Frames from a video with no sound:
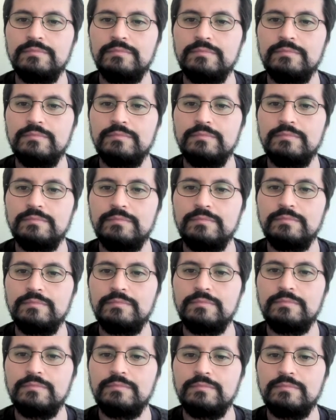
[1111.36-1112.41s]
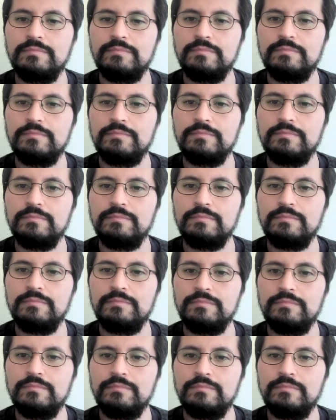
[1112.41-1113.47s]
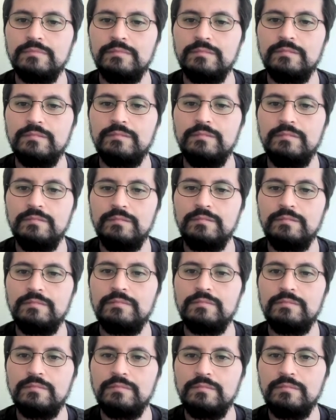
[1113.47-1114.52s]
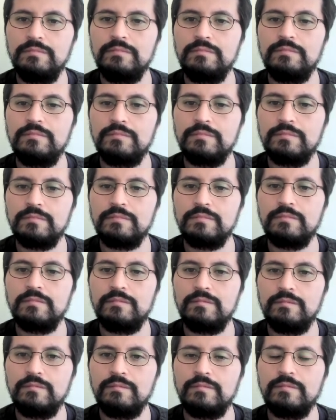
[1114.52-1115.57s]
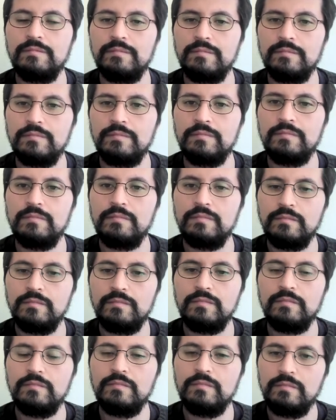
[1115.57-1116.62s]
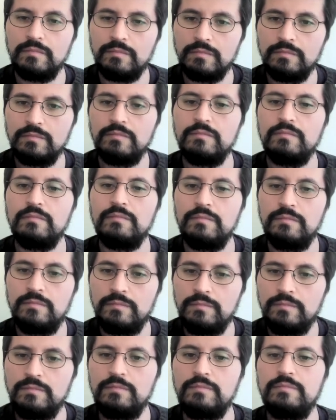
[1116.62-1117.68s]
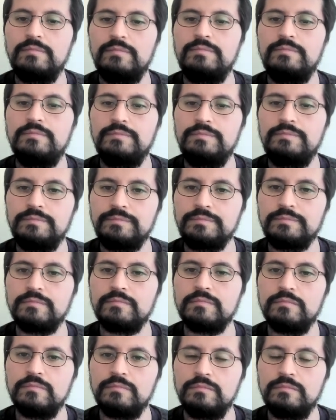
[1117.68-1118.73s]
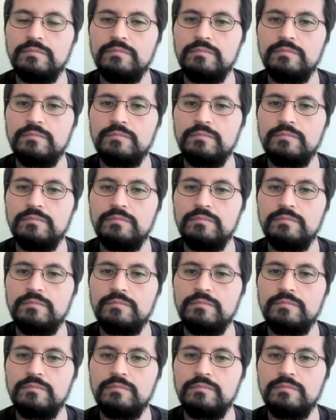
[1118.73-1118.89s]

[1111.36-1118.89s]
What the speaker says: The person shown says nothing.